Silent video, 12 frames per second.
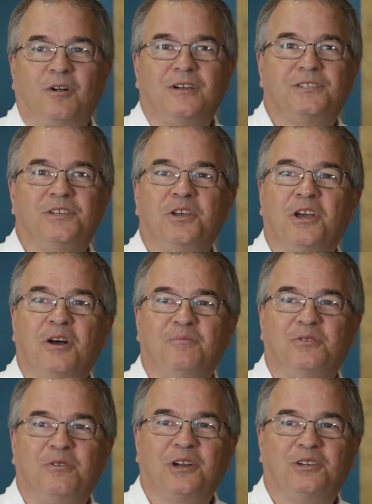I'm Art Seago.
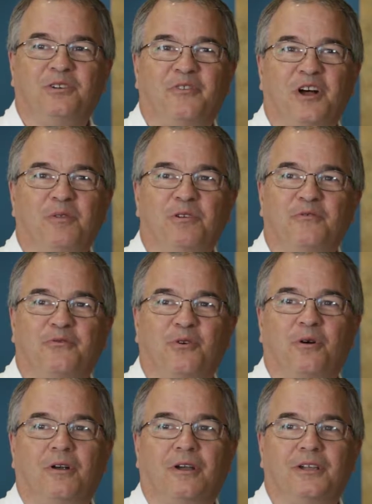I'm Director of Development
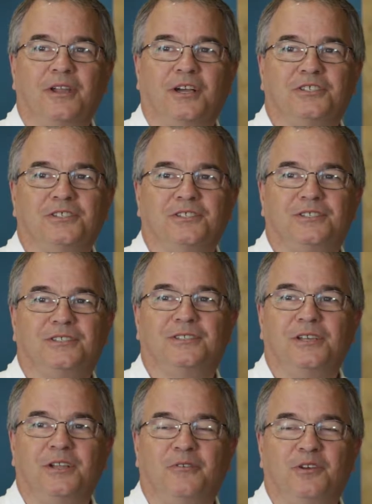for
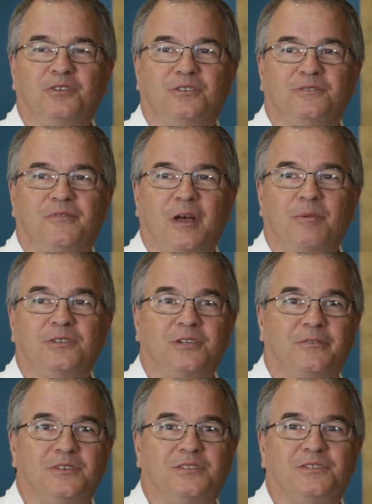Connections, Individual and Family
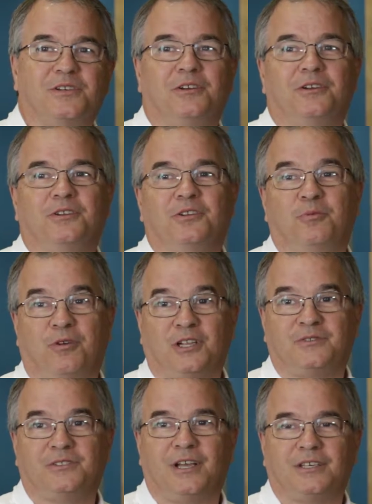Services here in New
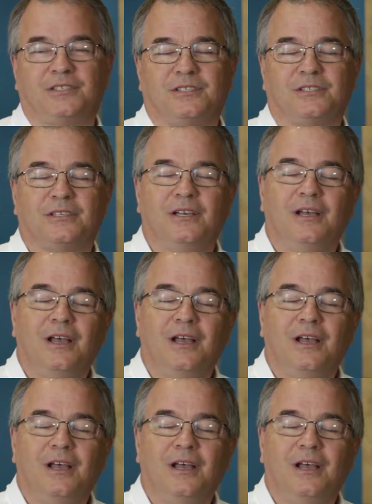Brunswick, Texas.